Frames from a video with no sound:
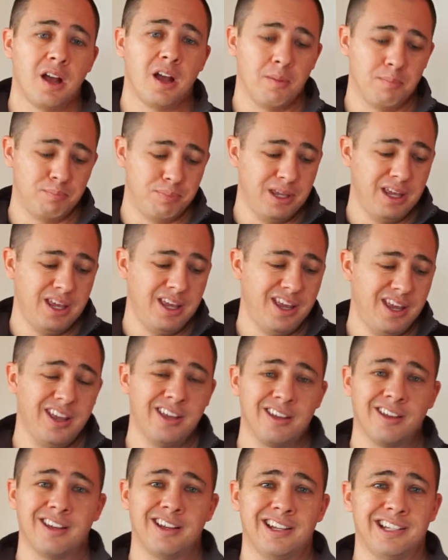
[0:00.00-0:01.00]

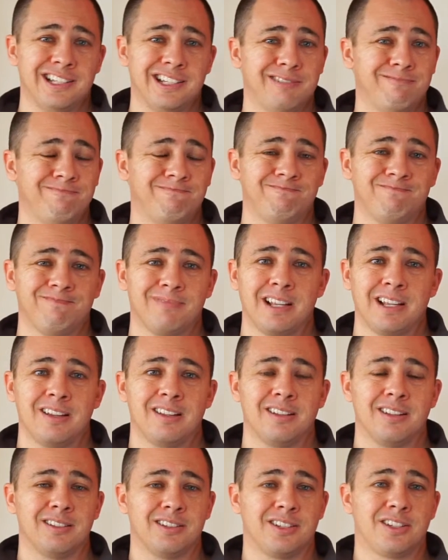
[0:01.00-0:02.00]
being
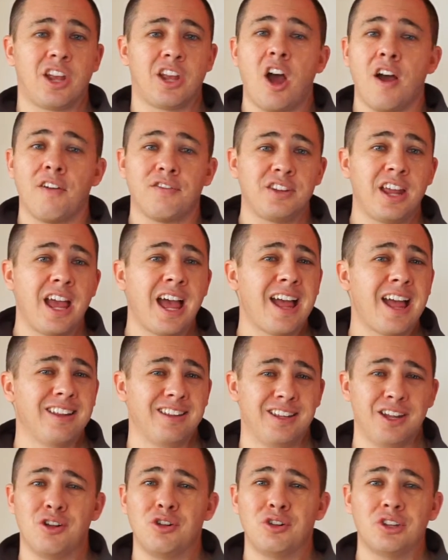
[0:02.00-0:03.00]
scoffed at,
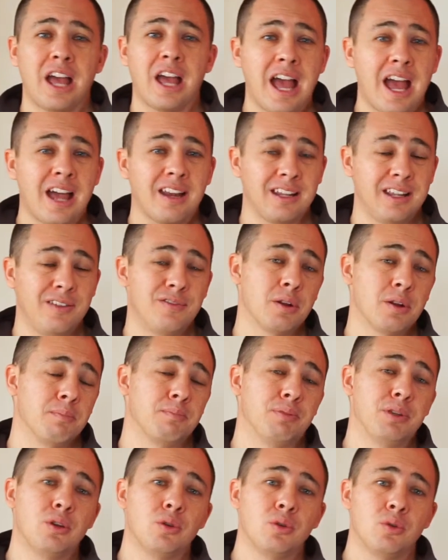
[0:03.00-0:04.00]
yelled at, even
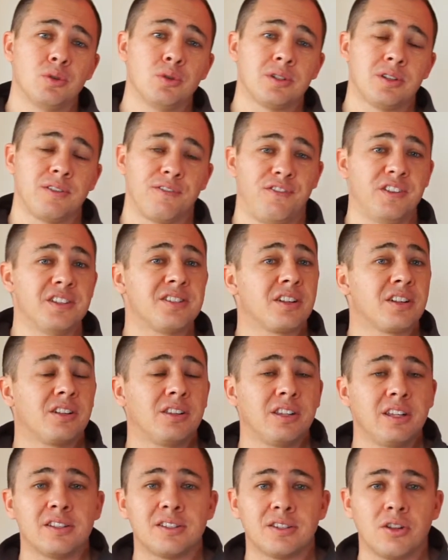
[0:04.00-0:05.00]
abused,
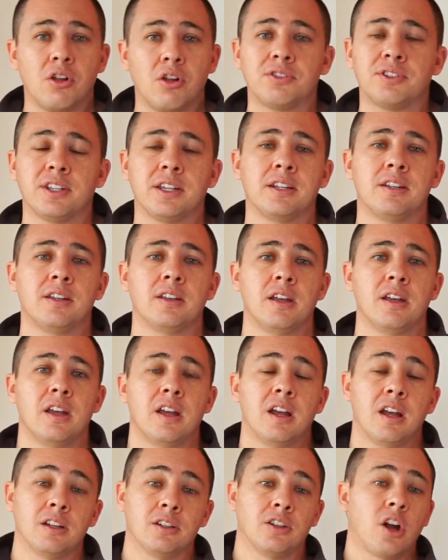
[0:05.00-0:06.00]
physically assaulted.
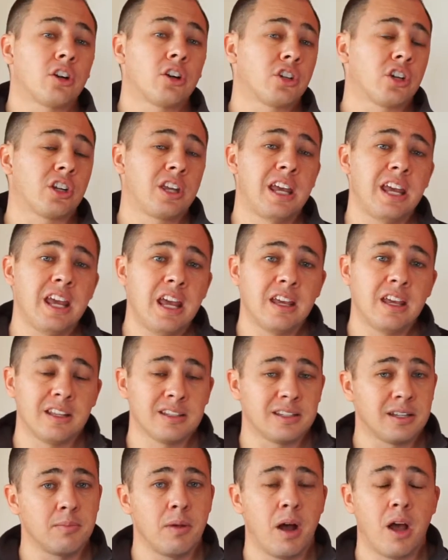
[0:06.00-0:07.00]
Dr. King and
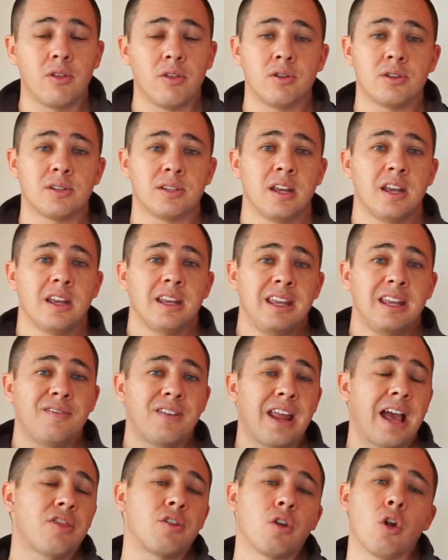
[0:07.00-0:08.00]
some others even
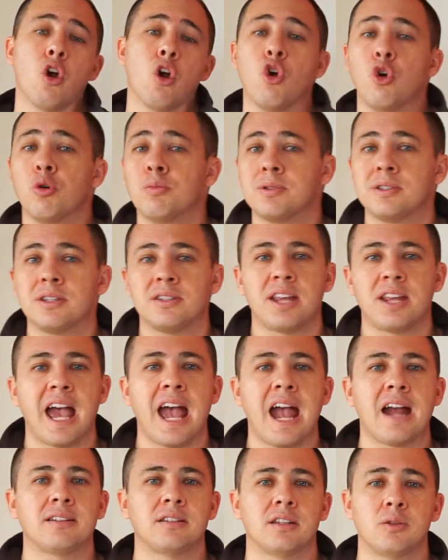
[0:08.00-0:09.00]
had their homes
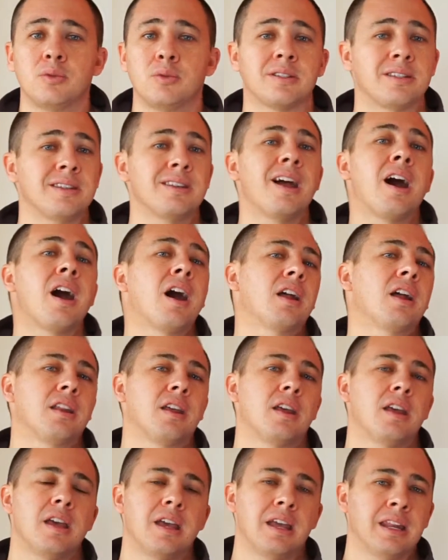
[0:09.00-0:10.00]
attacked. It was not
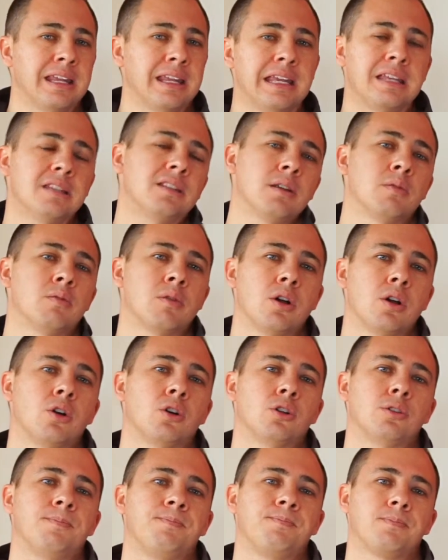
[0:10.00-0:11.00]
an easy
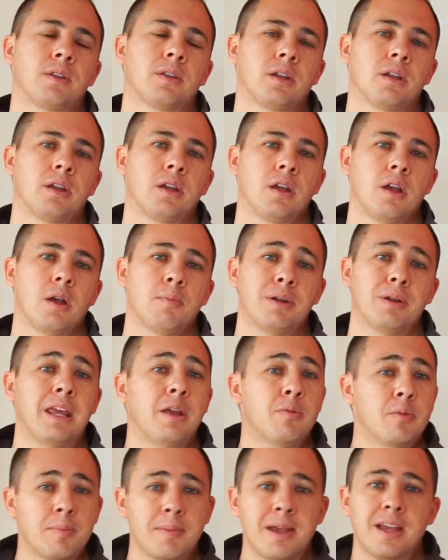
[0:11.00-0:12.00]
road, but he
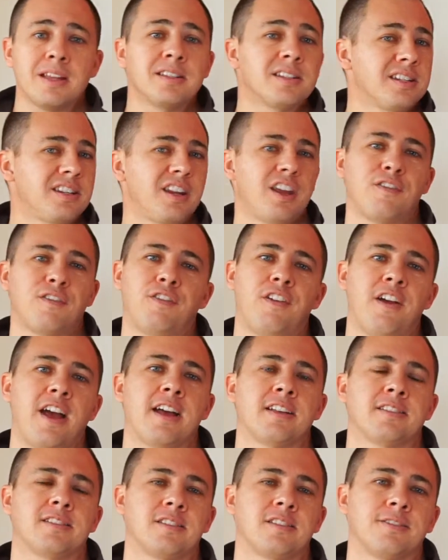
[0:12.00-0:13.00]
remained
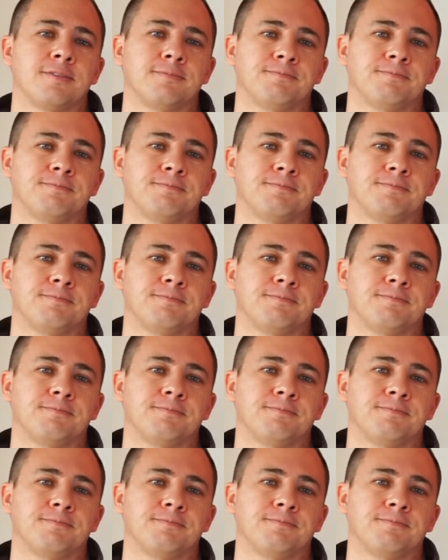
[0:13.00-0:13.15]
steadfast.